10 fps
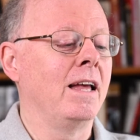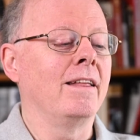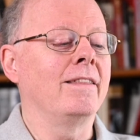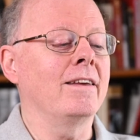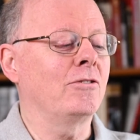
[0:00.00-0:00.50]

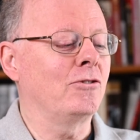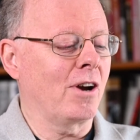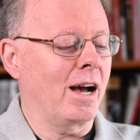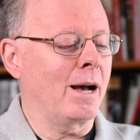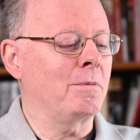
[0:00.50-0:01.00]
This
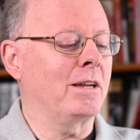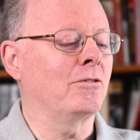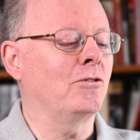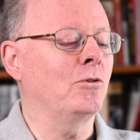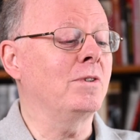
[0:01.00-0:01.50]
job is
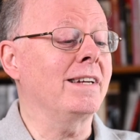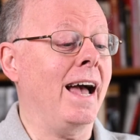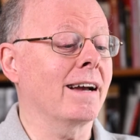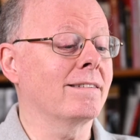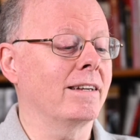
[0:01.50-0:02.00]
too
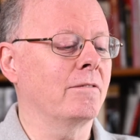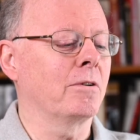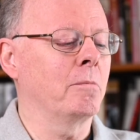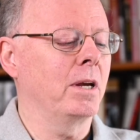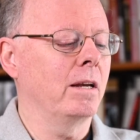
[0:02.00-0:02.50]
taxing for
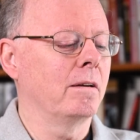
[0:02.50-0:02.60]
me.